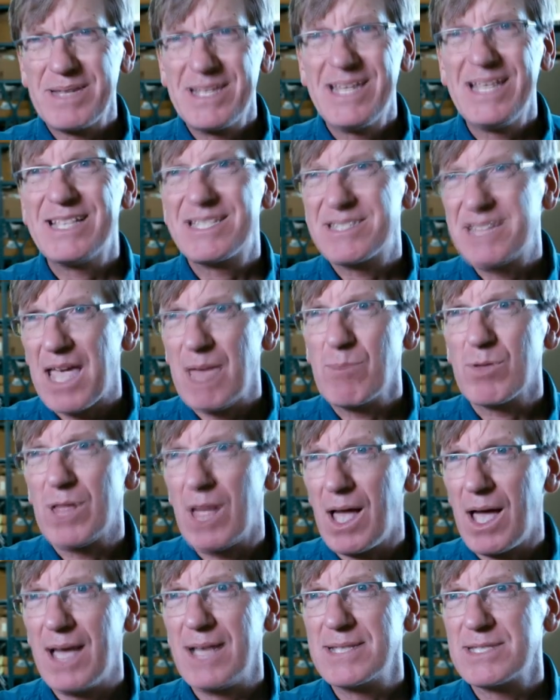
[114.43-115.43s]

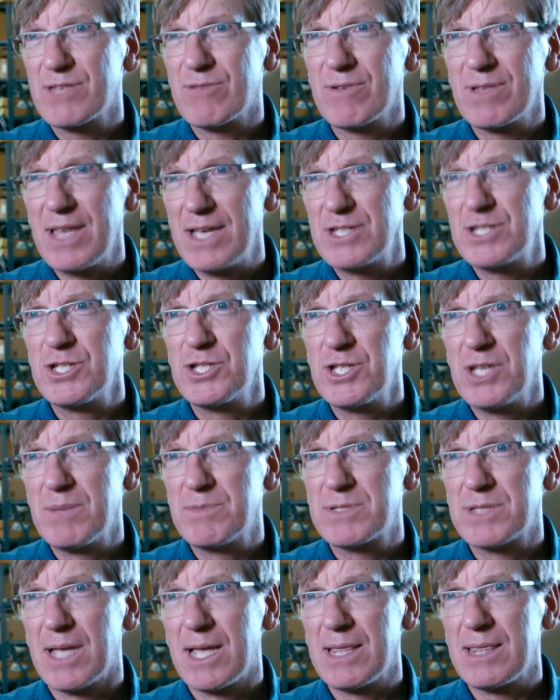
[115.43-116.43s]
destabilized the
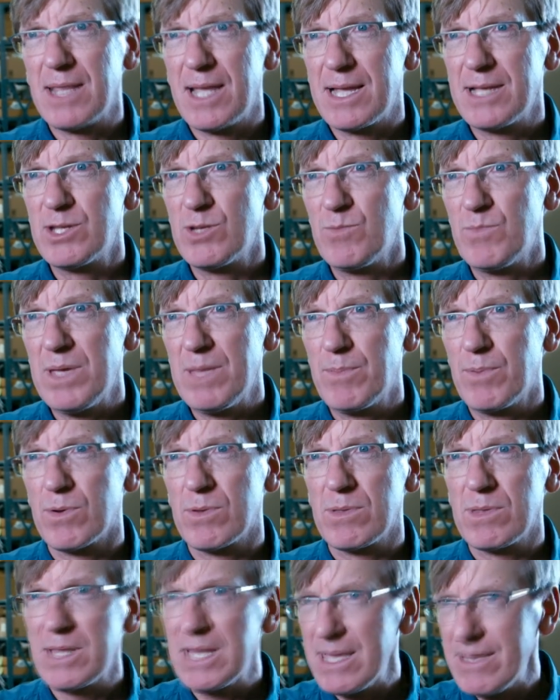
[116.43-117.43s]
relationships and led to
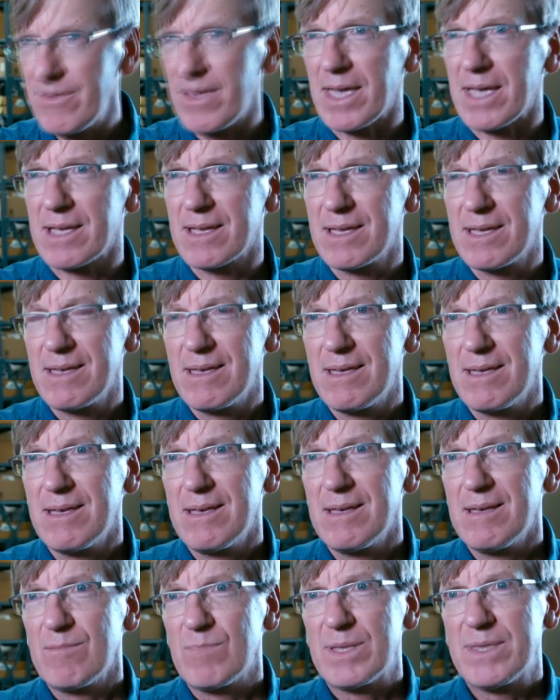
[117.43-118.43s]
people leaving.
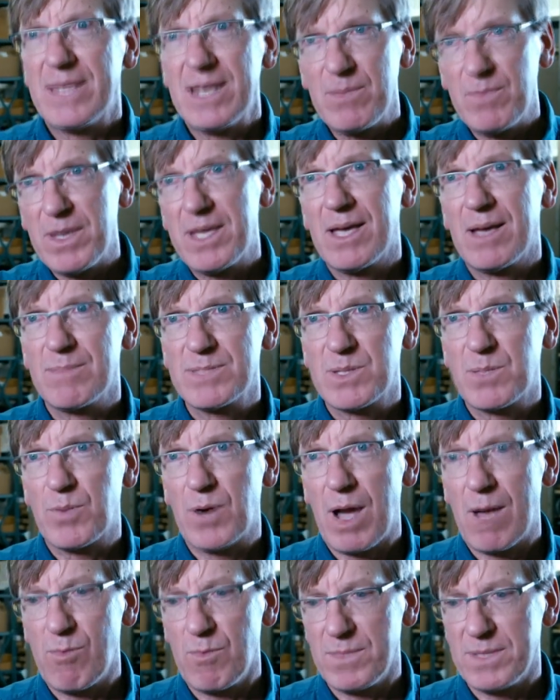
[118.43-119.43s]
But then it becomes the
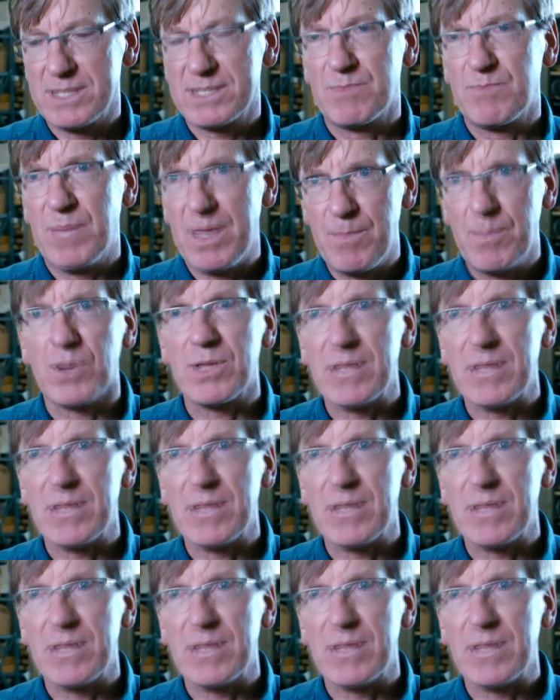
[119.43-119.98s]
problem is people